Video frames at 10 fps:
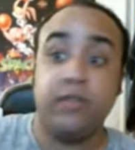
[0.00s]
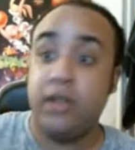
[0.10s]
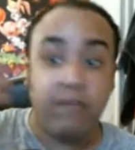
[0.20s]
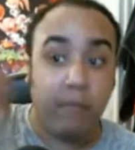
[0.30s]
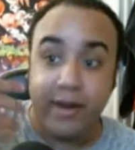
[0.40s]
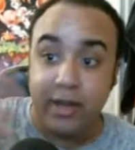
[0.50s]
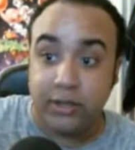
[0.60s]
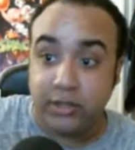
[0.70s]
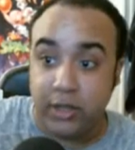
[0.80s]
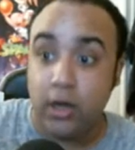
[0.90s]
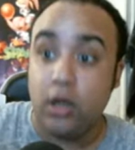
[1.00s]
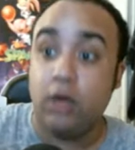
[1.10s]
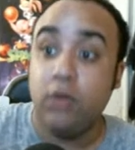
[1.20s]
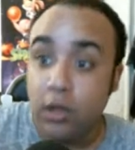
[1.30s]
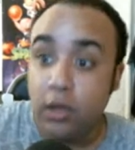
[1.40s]
and everybody else that I
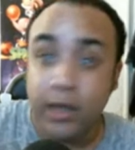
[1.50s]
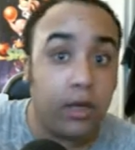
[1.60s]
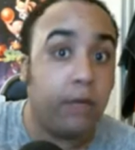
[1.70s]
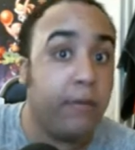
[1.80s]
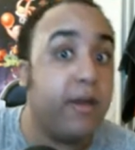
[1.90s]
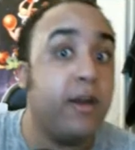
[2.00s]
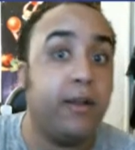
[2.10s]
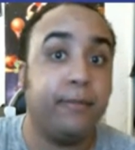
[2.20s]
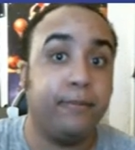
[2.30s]
know in the community.